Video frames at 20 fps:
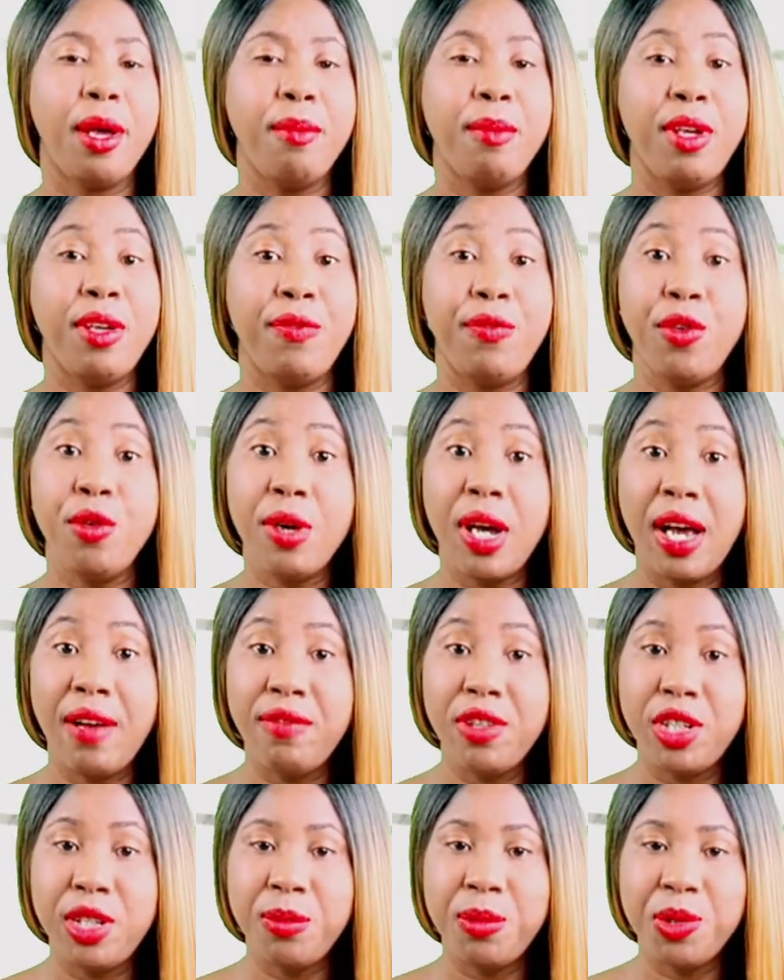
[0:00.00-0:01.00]
If you
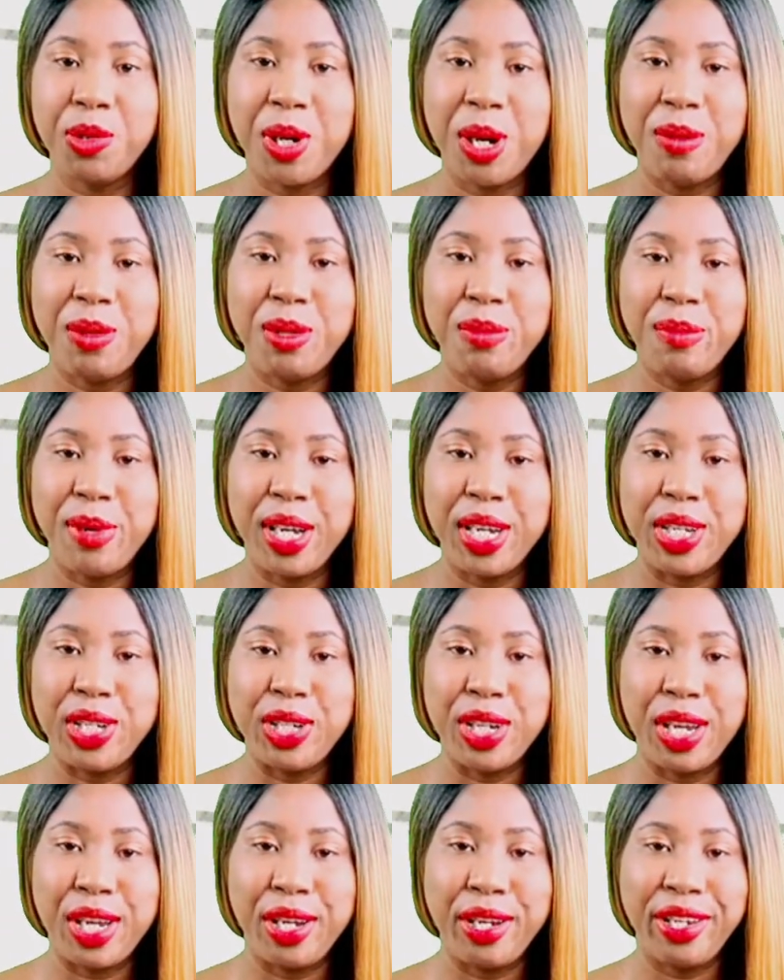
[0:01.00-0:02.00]
haven't subscribed to my
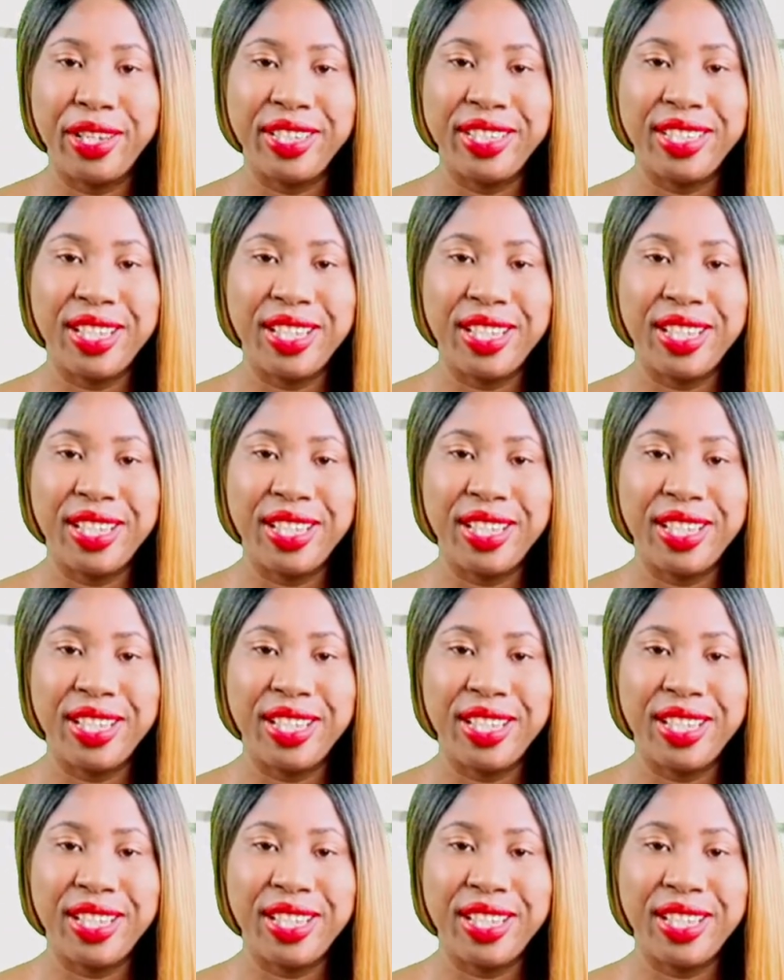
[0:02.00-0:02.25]
channel as